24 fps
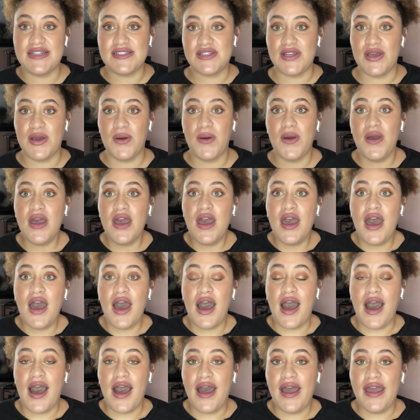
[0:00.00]
So
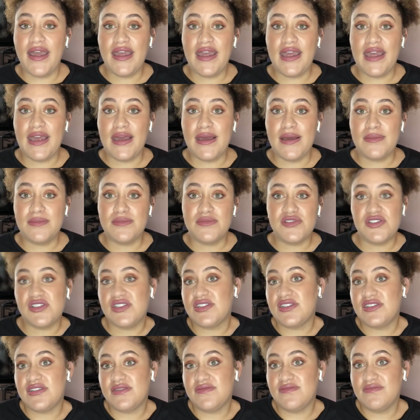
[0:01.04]
I am
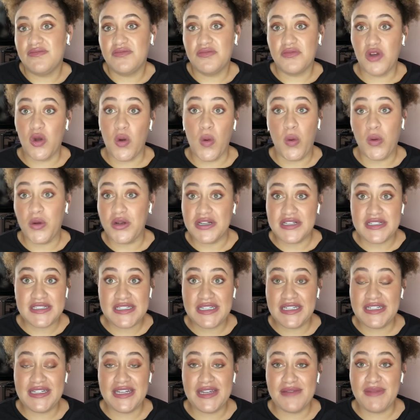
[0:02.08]
just
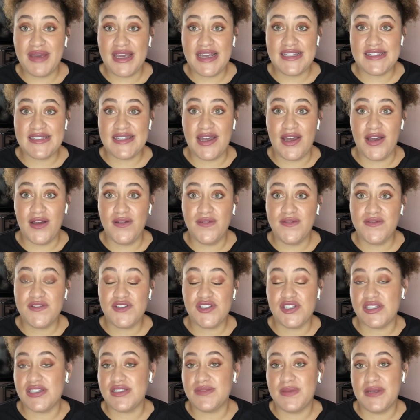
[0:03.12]
quarantining myself
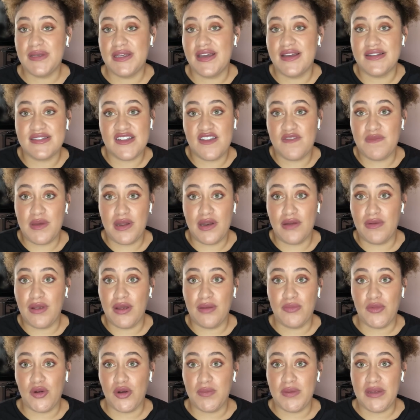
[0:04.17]
just because I've been around
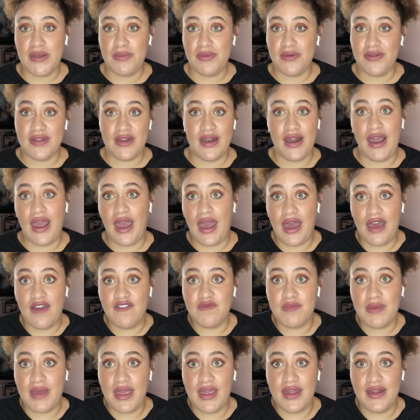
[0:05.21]
more people than I have
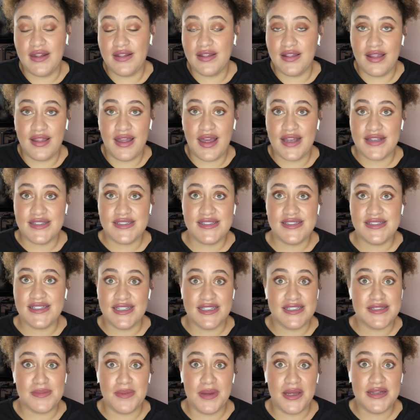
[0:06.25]
been in the last
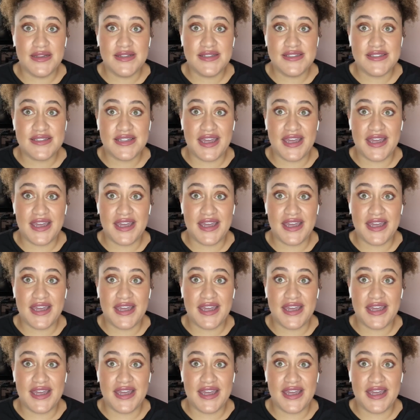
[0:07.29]
6 months.